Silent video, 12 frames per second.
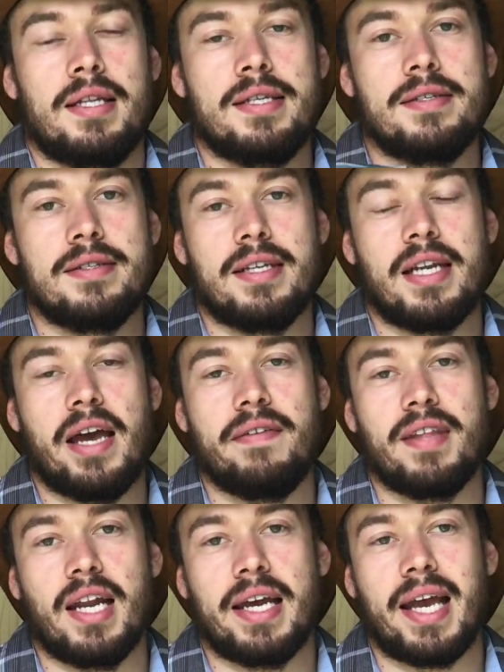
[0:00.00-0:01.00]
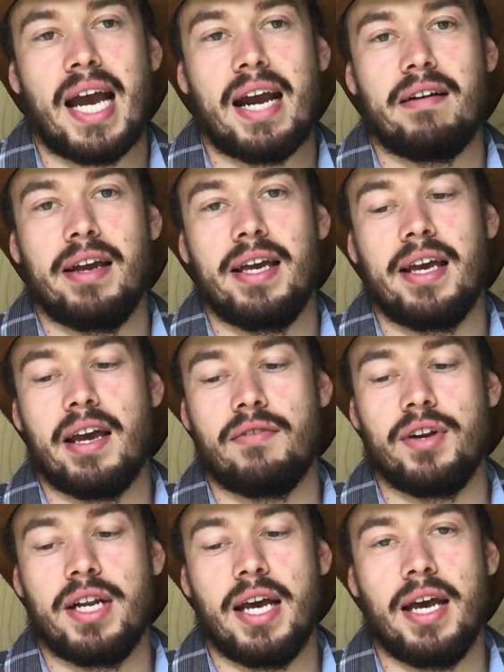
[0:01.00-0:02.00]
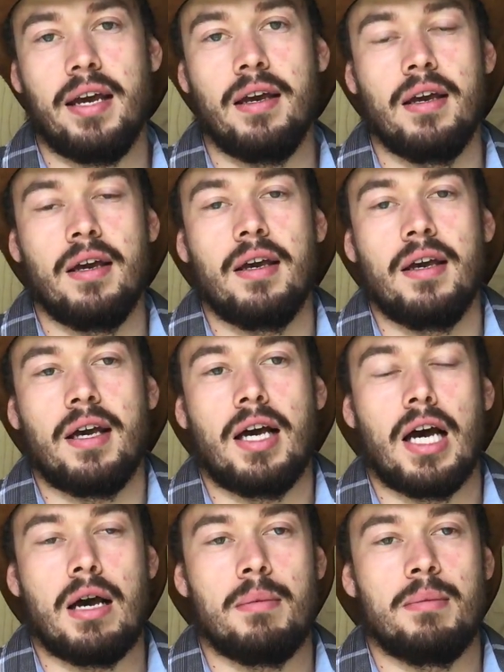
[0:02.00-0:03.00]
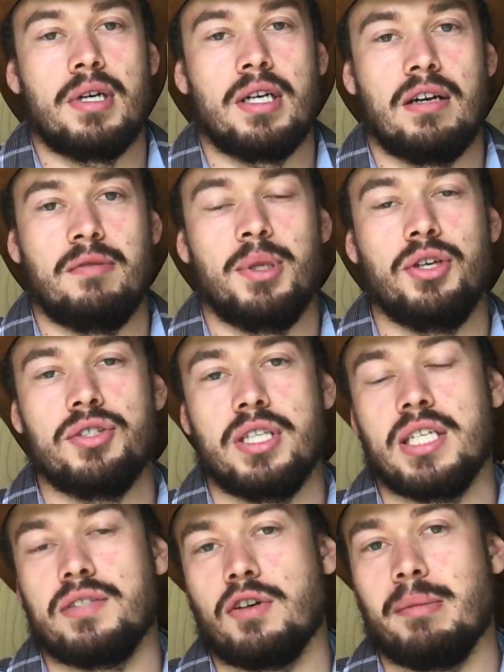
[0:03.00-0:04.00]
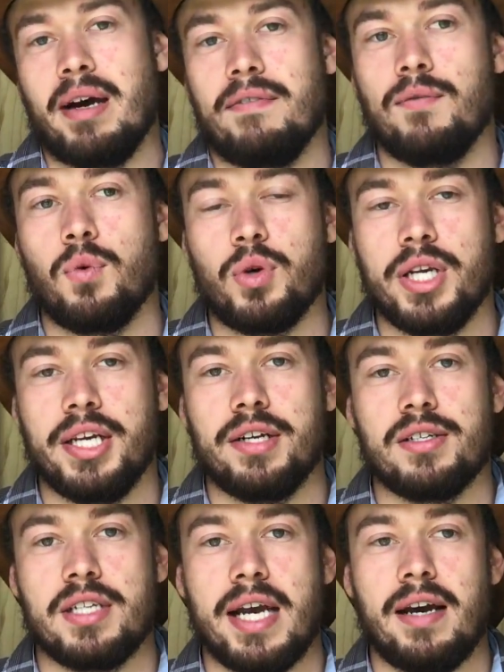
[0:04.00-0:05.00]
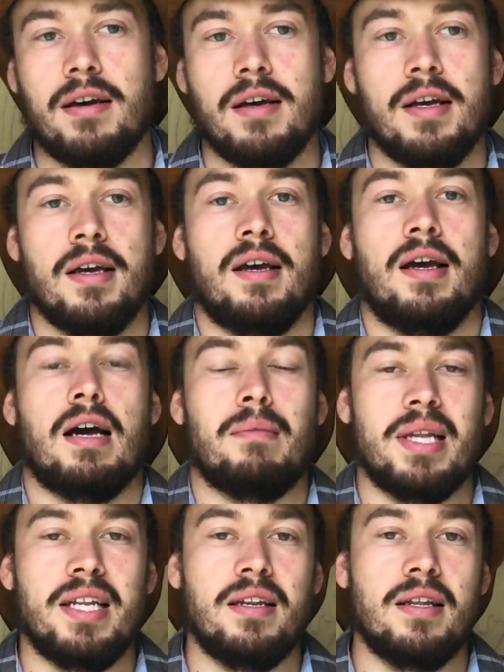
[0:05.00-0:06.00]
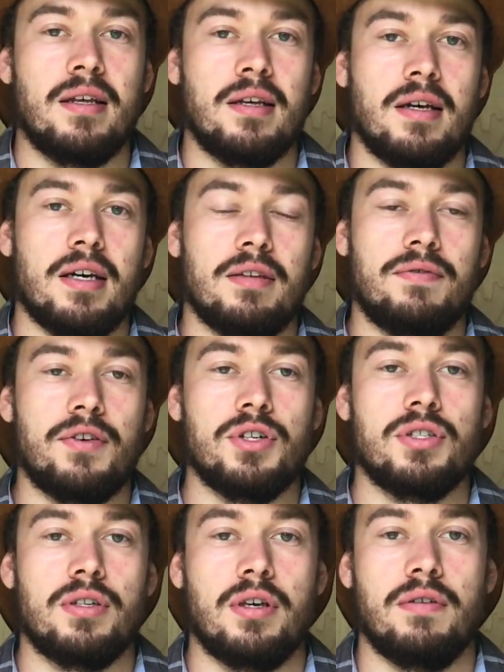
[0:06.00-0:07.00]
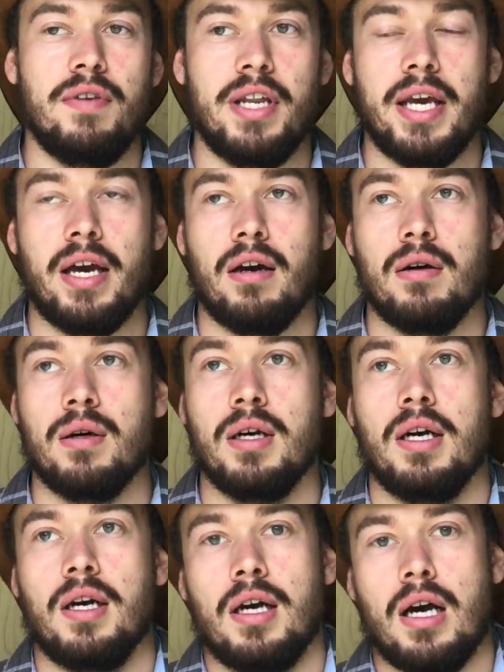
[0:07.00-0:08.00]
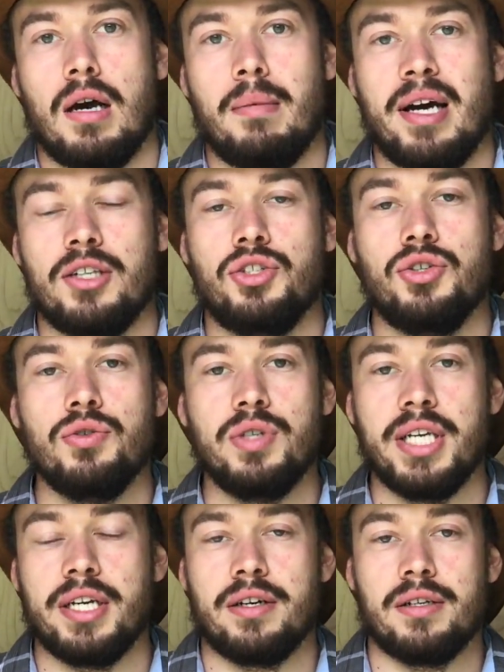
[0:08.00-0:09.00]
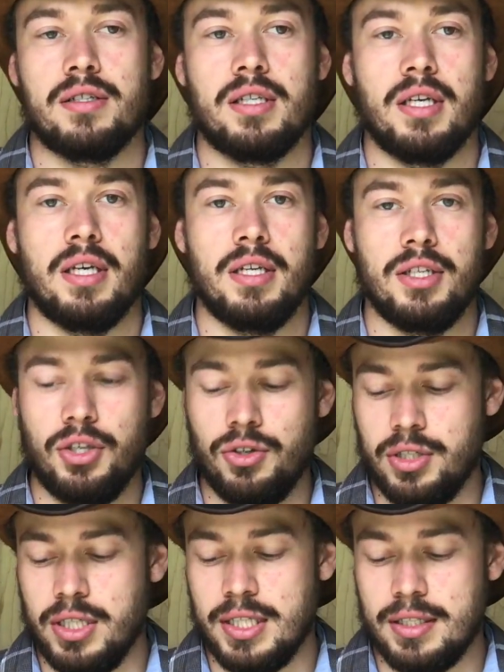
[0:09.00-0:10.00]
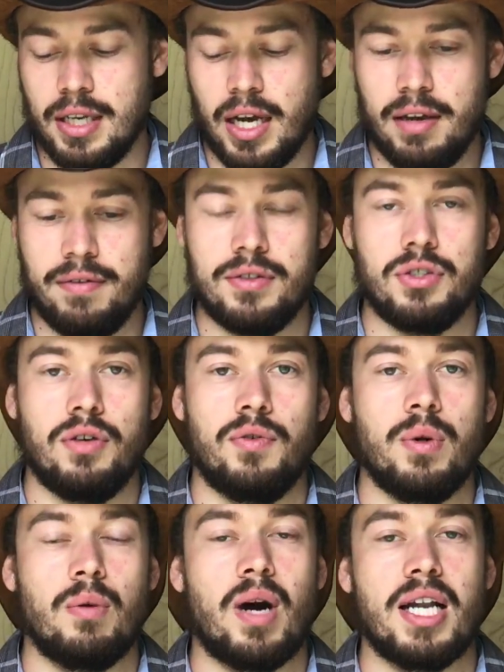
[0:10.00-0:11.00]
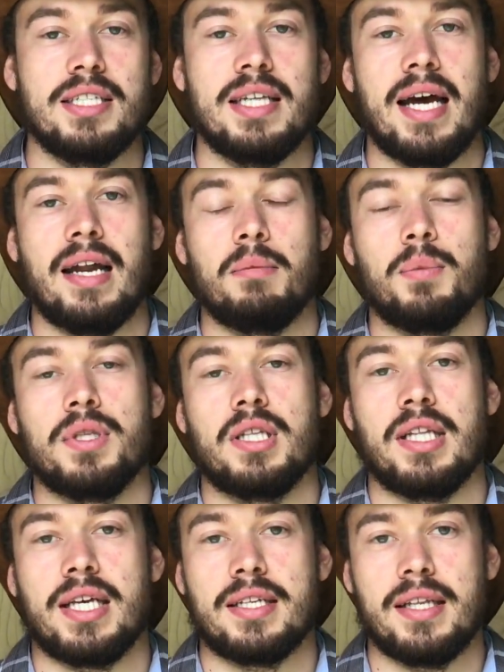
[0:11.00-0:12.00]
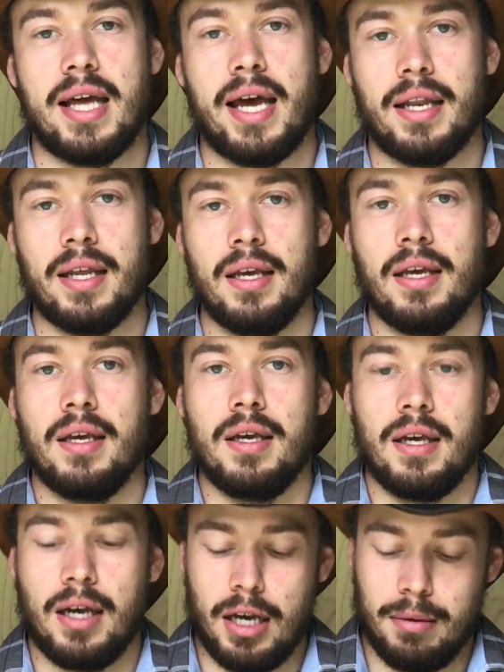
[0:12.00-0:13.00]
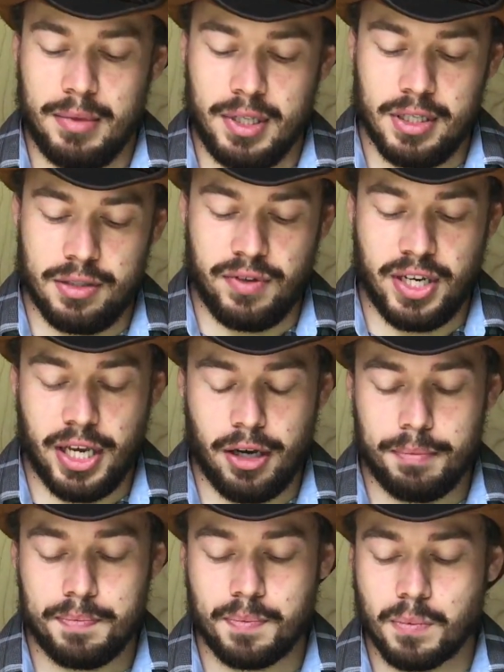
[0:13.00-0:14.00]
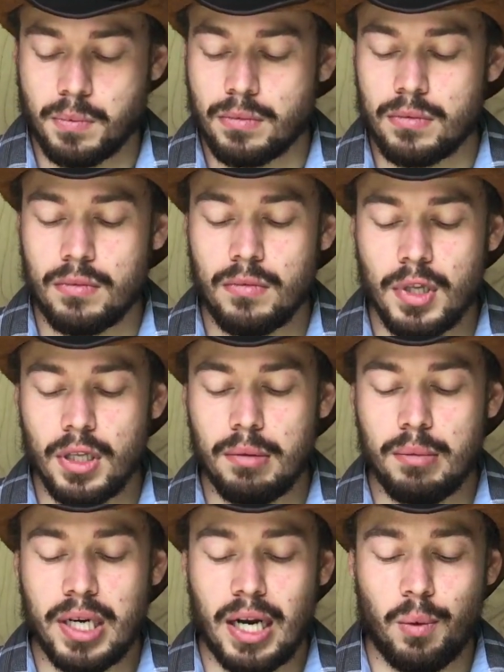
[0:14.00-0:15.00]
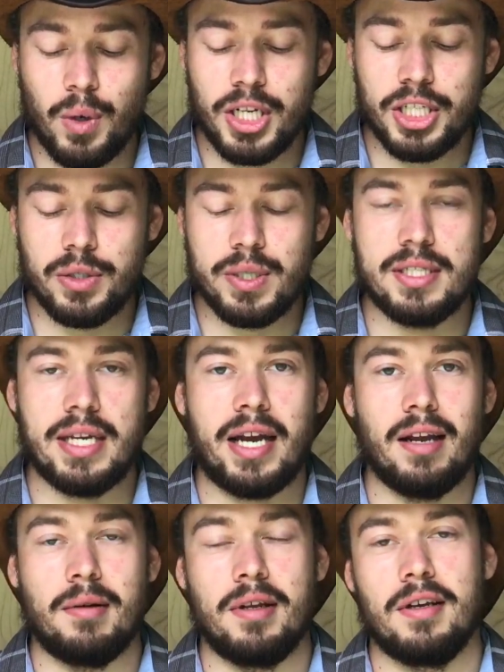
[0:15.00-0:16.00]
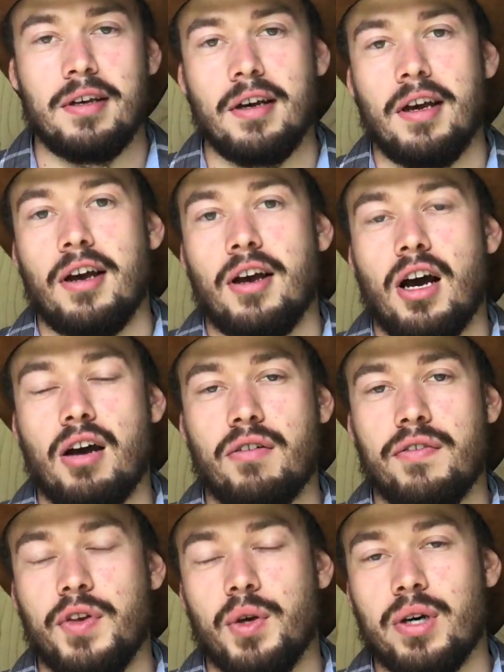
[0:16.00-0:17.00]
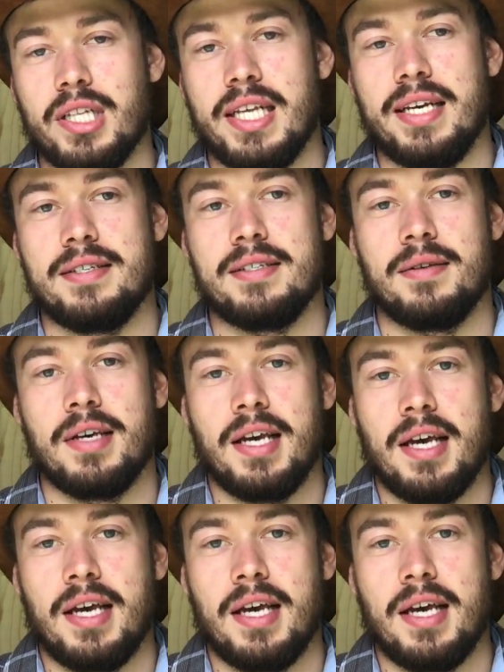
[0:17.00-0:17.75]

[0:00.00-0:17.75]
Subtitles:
This is the knife that I carry every day. I've been using this for about 4 years now. I did the first video about 2 years into using this knife. So if you want to watch that, I'll put the link to that in this video. But I want to do a second review on this.